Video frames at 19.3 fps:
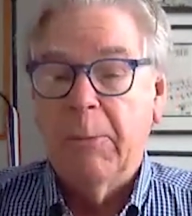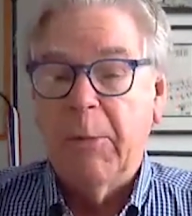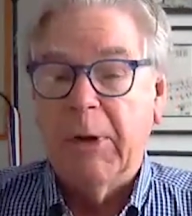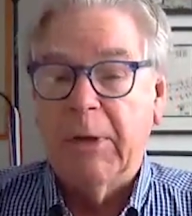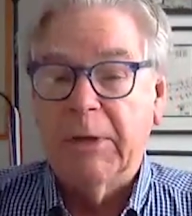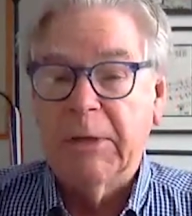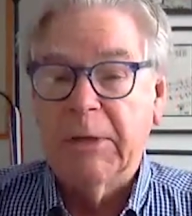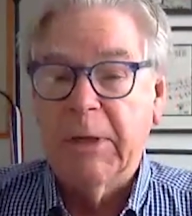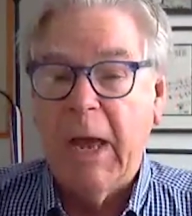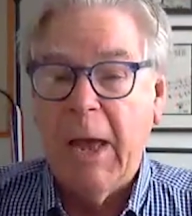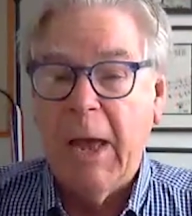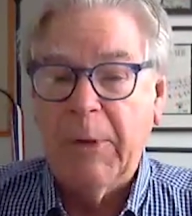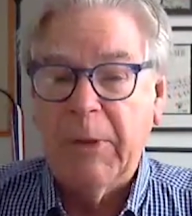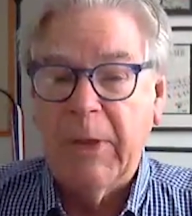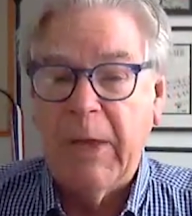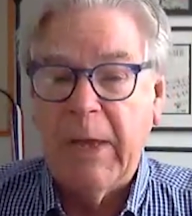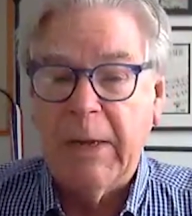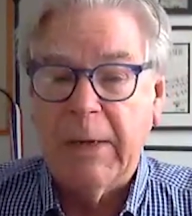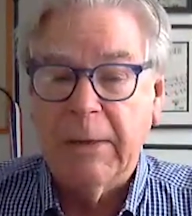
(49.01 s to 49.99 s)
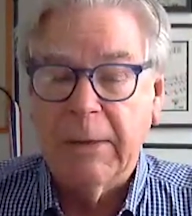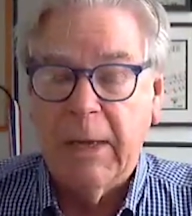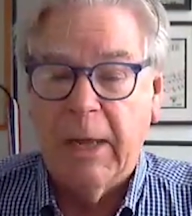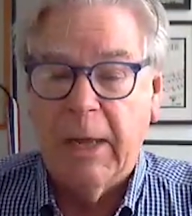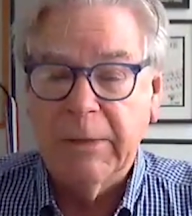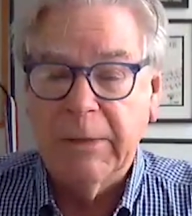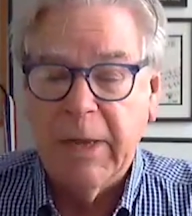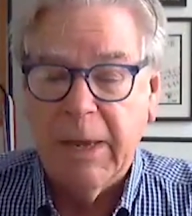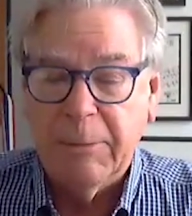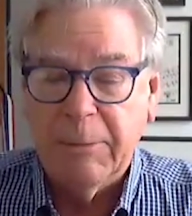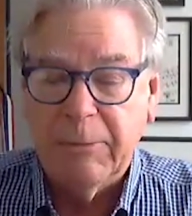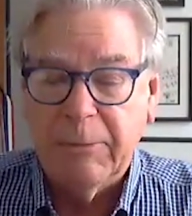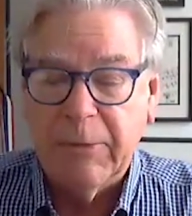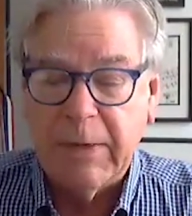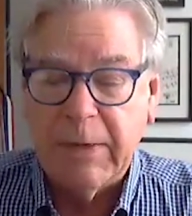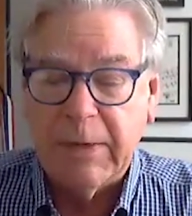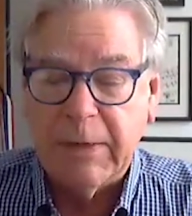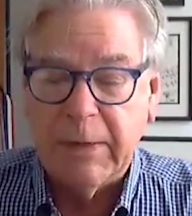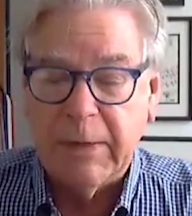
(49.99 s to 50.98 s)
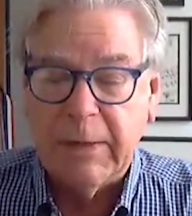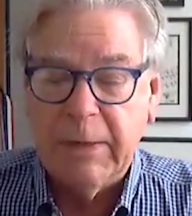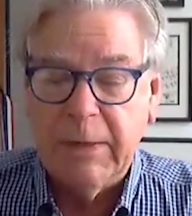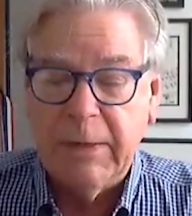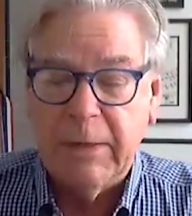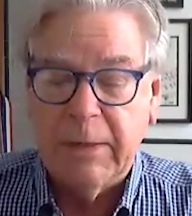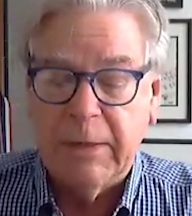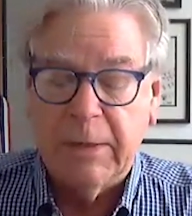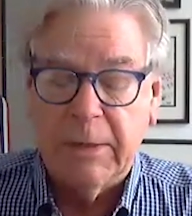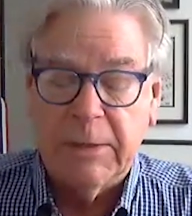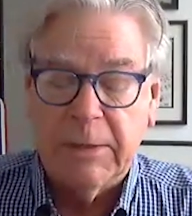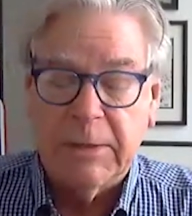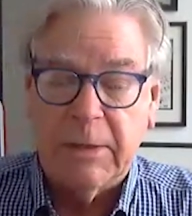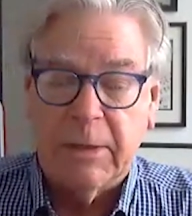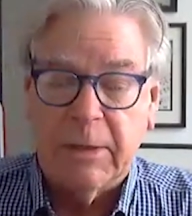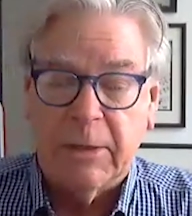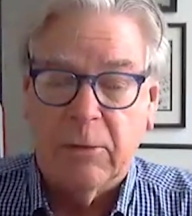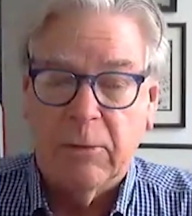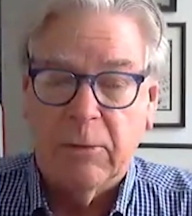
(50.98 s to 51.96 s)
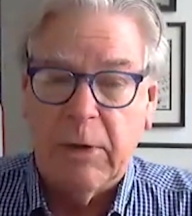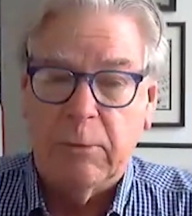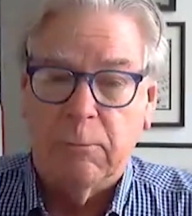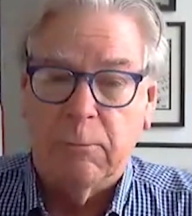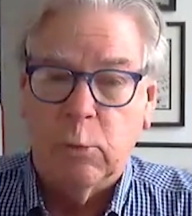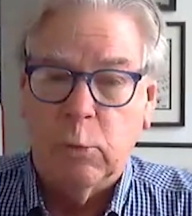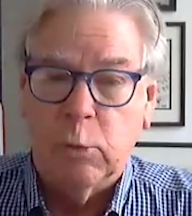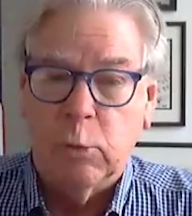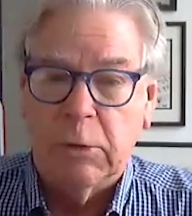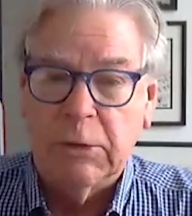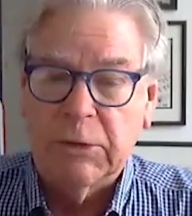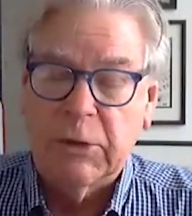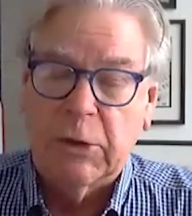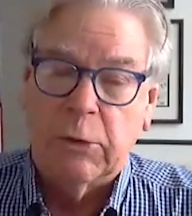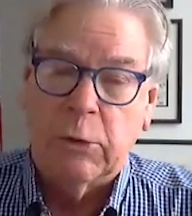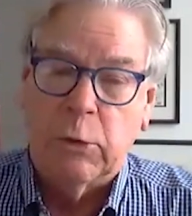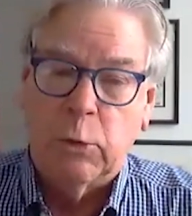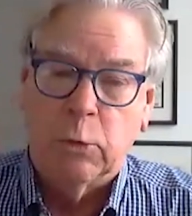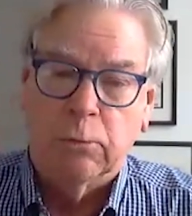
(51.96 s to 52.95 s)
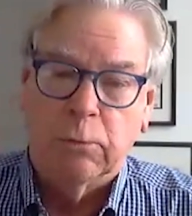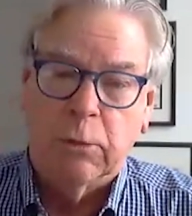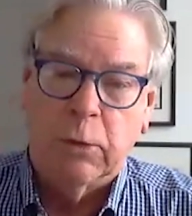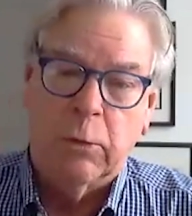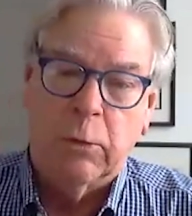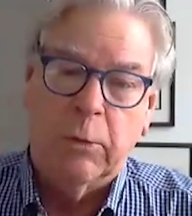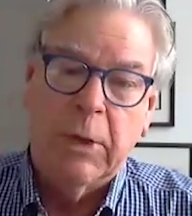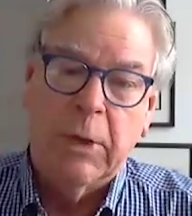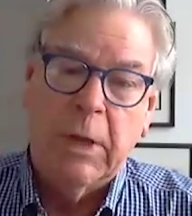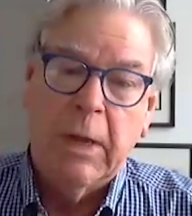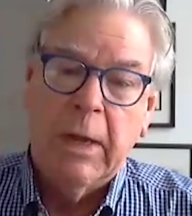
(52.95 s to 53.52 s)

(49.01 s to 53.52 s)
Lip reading: But on top of that, he is a great rules guru.